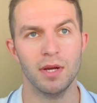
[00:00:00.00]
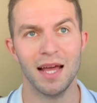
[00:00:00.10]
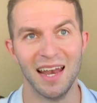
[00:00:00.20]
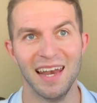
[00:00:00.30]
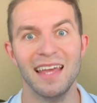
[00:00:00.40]

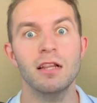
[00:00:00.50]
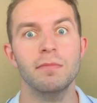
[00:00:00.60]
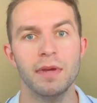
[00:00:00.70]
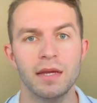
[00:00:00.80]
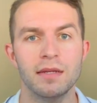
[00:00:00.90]
a little
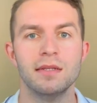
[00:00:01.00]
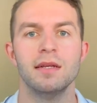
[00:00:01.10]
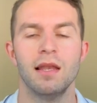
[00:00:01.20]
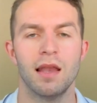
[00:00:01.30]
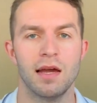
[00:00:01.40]
bit
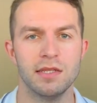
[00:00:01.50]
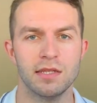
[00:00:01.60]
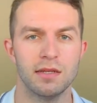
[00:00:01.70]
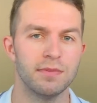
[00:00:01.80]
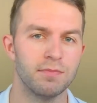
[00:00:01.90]

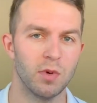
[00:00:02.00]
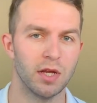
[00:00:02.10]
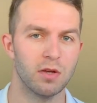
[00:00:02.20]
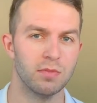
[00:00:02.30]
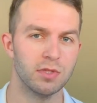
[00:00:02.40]
lighter when
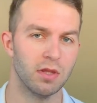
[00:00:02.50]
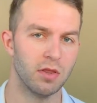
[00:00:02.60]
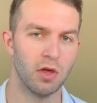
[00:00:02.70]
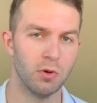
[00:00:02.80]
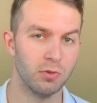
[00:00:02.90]
it comes to
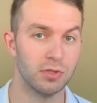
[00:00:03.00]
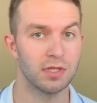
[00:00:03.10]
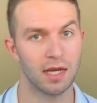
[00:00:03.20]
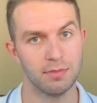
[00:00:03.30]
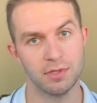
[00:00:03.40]
those
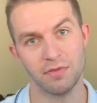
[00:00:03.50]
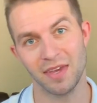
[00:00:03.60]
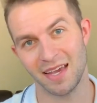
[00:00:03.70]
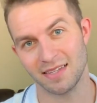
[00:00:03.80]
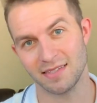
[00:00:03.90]
types of
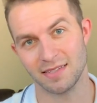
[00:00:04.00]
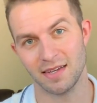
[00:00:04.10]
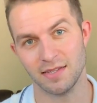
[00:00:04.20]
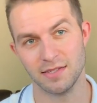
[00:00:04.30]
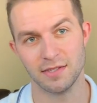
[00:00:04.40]

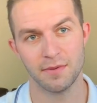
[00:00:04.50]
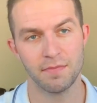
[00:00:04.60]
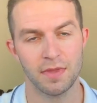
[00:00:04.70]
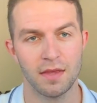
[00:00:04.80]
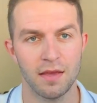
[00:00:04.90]
exercises.
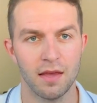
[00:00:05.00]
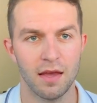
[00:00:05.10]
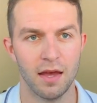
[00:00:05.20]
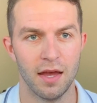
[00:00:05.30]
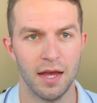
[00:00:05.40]

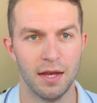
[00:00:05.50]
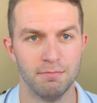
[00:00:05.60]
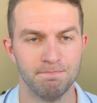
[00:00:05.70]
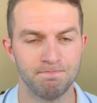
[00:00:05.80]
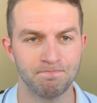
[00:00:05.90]

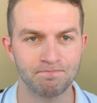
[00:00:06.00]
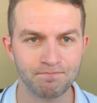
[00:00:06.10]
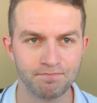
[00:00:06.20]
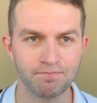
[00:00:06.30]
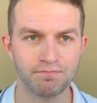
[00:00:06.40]
And
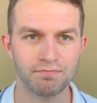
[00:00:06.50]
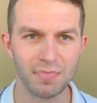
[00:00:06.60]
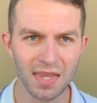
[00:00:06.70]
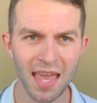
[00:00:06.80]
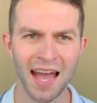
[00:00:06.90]

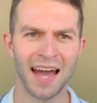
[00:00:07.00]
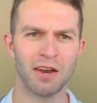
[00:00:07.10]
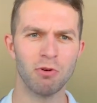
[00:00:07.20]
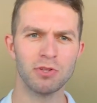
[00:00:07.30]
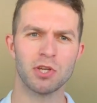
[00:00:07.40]

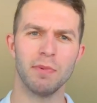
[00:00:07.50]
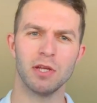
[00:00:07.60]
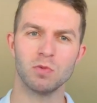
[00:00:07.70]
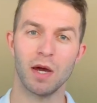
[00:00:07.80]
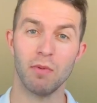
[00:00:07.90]
also
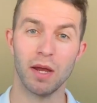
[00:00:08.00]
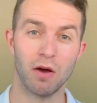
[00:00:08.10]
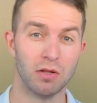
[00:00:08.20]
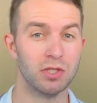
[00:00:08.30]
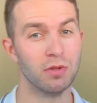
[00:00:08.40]
because when I went
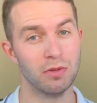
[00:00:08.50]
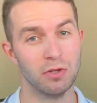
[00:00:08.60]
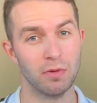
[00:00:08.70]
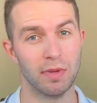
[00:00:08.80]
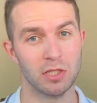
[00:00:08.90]
on to do the
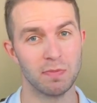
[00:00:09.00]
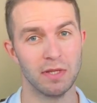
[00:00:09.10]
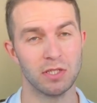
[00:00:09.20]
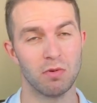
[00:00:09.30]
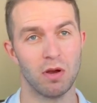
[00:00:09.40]
dumbbell
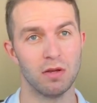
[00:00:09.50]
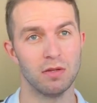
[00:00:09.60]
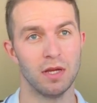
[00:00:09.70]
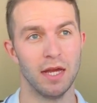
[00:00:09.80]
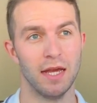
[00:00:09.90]
split squat,
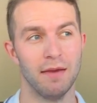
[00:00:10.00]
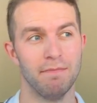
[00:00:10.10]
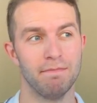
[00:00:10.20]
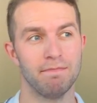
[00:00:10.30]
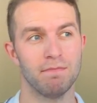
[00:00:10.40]

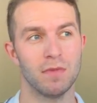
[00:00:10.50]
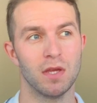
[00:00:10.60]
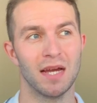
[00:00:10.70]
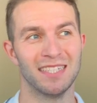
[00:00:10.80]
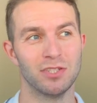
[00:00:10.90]

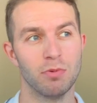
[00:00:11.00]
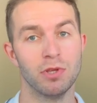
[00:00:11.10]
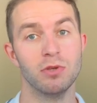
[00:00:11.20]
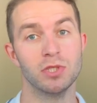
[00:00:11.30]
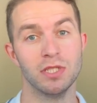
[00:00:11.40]
I
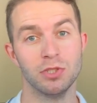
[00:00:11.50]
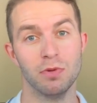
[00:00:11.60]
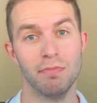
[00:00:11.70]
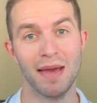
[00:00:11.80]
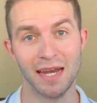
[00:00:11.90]
don't usually
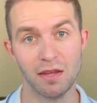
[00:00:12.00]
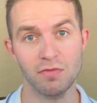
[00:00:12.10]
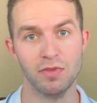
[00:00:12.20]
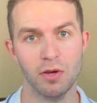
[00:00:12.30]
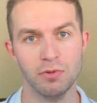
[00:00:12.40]
do many
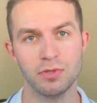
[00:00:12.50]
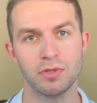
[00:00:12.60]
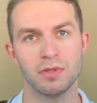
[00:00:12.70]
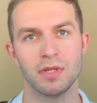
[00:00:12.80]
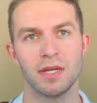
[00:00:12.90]
of those.
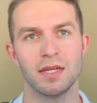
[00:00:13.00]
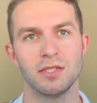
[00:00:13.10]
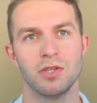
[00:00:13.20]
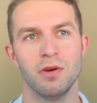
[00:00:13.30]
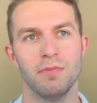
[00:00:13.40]

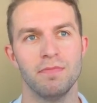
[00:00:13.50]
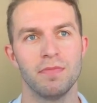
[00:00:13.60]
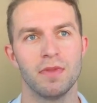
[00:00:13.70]
So